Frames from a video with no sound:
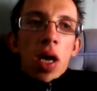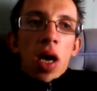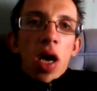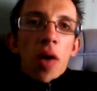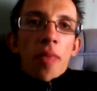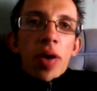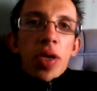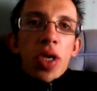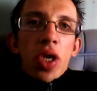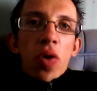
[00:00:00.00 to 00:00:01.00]

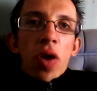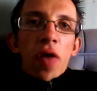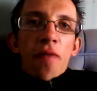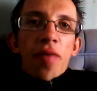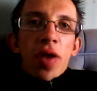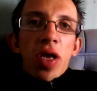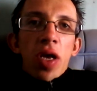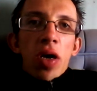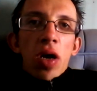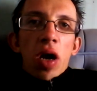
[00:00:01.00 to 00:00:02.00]
I'm doing a
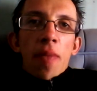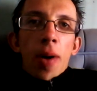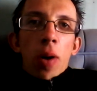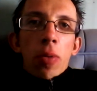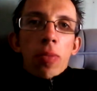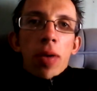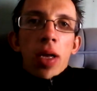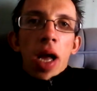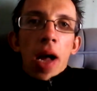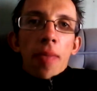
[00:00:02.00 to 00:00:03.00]
video about
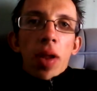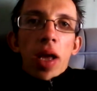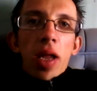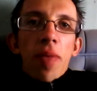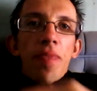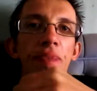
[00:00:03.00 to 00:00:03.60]
gambling,